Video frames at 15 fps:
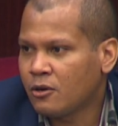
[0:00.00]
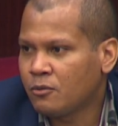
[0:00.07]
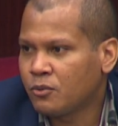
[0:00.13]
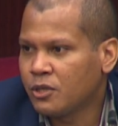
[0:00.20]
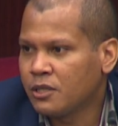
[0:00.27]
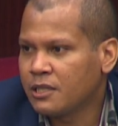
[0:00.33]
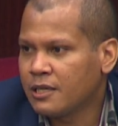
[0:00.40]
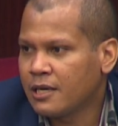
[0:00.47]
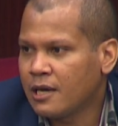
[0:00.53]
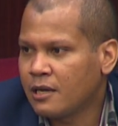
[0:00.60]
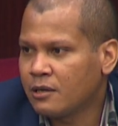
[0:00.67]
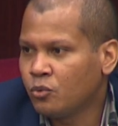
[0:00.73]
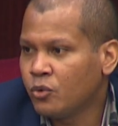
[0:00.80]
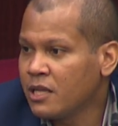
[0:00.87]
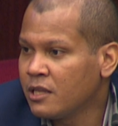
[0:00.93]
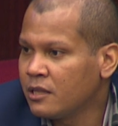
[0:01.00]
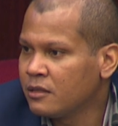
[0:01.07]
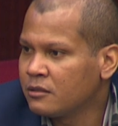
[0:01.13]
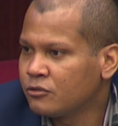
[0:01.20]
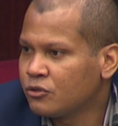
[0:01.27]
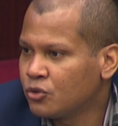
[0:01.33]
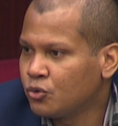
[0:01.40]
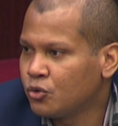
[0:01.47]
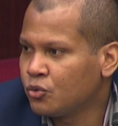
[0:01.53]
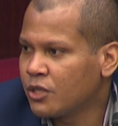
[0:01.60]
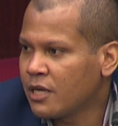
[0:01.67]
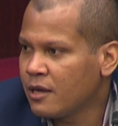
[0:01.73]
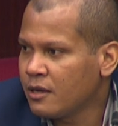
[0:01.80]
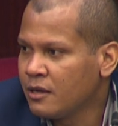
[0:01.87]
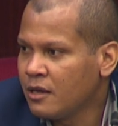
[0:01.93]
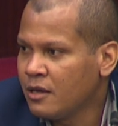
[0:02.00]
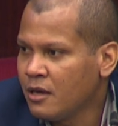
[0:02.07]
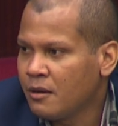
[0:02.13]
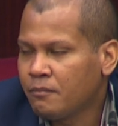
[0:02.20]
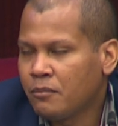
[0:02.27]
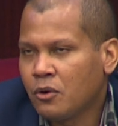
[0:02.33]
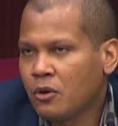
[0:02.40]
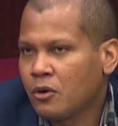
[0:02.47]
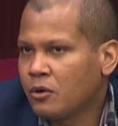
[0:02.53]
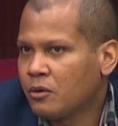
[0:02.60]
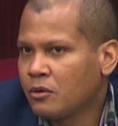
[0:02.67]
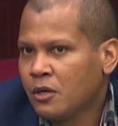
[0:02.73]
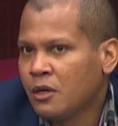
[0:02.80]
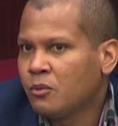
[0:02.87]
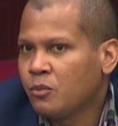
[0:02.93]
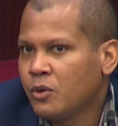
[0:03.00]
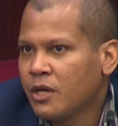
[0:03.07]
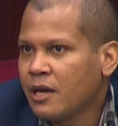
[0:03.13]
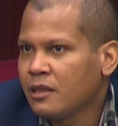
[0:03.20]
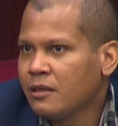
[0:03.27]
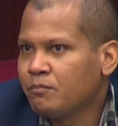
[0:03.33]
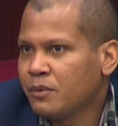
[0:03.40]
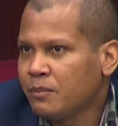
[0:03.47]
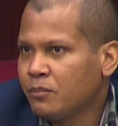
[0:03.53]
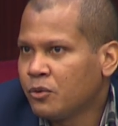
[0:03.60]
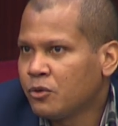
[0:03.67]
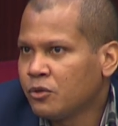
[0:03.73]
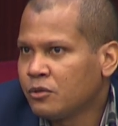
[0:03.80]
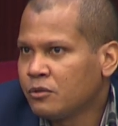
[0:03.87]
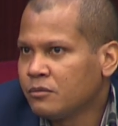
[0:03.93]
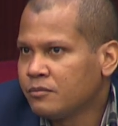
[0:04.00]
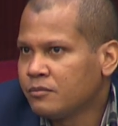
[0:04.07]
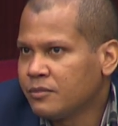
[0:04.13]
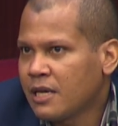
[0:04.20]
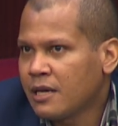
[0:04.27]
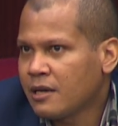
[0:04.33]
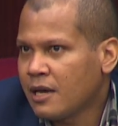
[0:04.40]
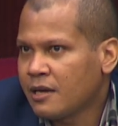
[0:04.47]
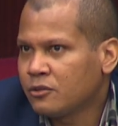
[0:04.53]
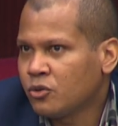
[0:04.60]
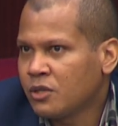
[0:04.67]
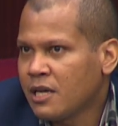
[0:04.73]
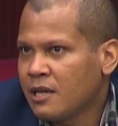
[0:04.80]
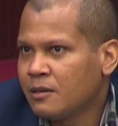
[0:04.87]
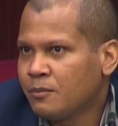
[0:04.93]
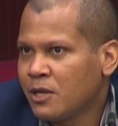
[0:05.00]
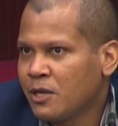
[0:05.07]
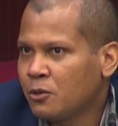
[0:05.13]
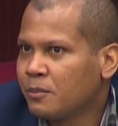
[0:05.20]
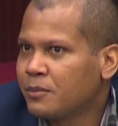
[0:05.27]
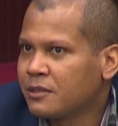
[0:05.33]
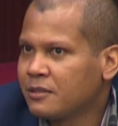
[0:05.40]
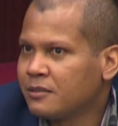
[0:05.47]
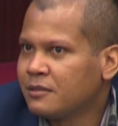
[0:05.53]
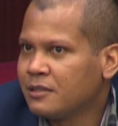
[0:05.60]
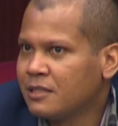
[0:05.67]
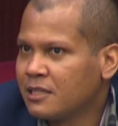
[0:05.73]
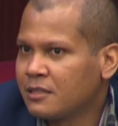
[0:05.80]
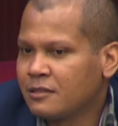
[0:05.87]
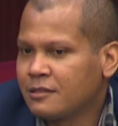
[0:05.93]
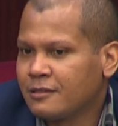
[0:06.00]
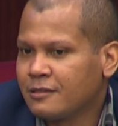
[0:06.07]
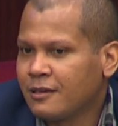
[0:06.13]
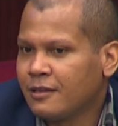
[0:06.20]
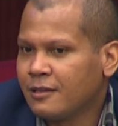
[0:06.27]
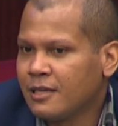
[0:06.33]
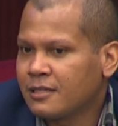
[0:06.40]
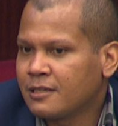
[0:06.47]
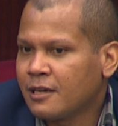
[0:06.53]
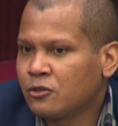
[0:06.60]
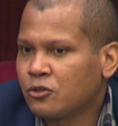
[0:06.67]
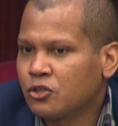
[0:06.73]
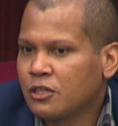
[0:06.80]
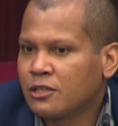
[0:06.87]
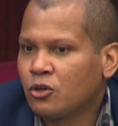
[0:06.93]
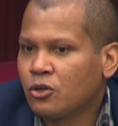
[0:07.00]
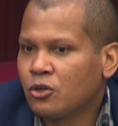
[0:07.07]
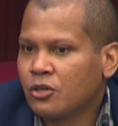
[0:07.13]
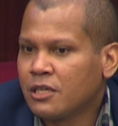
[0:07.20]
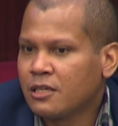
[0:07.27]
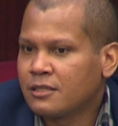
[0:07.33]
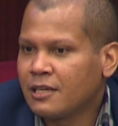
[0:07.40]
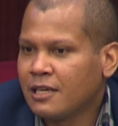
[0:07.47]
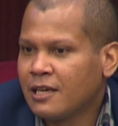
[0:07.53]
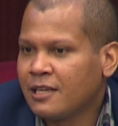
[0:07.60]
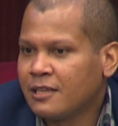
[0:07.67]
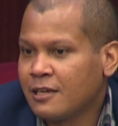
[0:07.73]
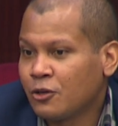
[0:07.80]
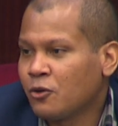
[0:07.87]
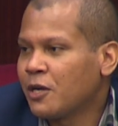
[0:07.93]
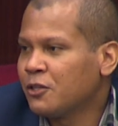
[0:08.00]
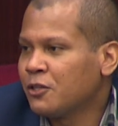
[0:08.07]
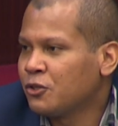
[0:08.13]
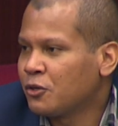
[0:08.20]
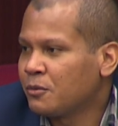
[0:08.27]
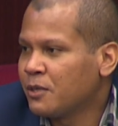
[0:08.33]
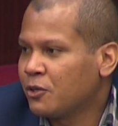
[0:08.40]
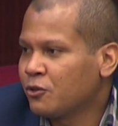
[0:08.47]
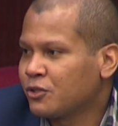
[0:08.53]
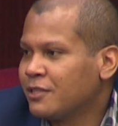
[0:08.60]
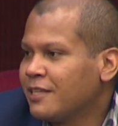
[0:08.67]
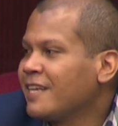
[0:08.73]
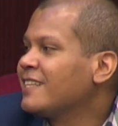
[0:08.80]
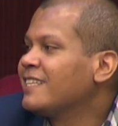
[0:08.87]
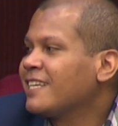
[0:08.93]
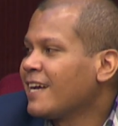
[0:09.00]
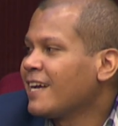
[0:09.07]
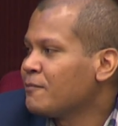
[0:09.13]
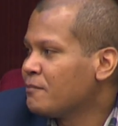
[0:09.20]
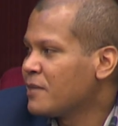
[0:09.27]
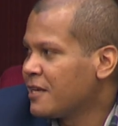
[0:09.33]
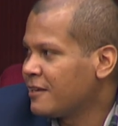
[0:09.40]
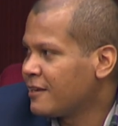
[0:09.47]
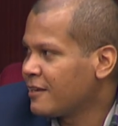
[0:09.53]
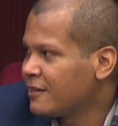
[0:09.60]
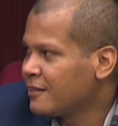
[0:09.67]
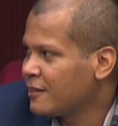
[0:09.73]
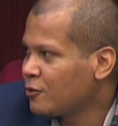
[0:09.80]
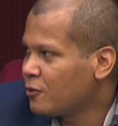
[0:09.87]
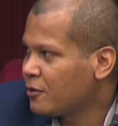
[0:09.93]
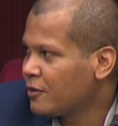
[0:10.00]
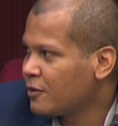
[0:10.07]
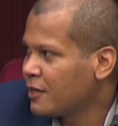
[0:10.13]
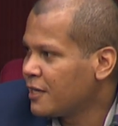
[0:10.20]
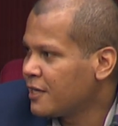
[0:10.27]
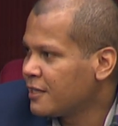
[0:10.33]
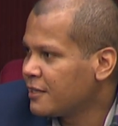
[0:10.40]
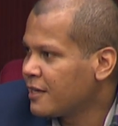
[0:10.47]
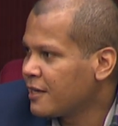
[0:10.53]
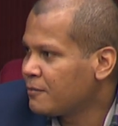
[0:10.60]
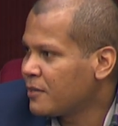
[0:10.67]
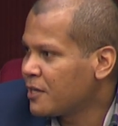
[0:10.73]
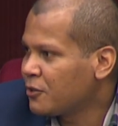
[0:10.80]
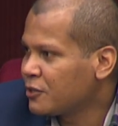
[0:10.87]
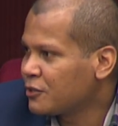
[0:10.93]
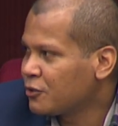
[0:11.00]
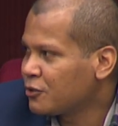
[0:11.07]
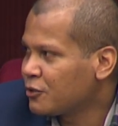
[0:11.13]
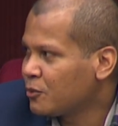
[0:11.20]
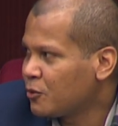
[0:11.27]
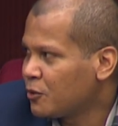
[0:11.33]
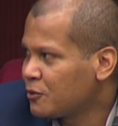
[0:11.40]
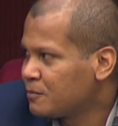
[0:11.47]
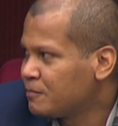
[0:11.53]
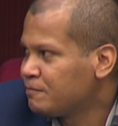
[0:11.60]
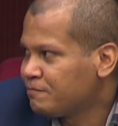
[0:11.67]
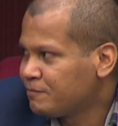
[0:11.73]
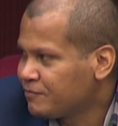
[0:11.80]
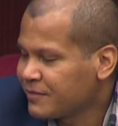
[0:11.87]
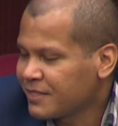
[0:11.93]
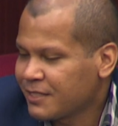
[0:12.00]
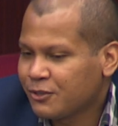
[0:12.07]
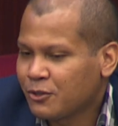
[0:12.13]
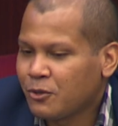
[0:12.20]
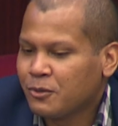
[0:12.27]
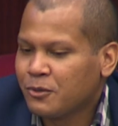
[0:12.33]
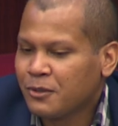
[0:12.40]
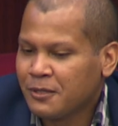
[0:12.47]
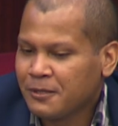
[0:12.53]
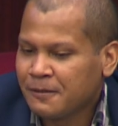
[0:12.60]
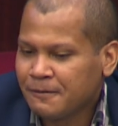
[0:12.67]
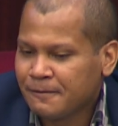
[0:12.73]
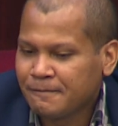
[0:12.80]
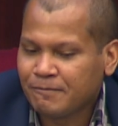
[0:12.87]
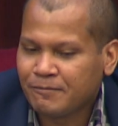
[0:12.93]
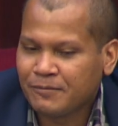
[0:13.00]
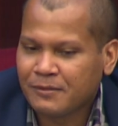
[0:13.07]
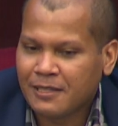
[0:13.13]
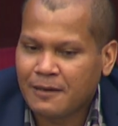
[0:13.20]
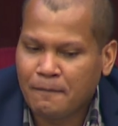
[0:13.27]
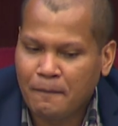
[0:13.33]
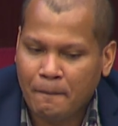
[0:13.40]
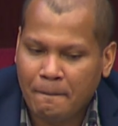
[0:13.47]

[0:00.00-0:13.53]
political will to do that, but we had people that actually are developing this kind of technologies in the global north because they can make it in the majority of the world. So, yeah.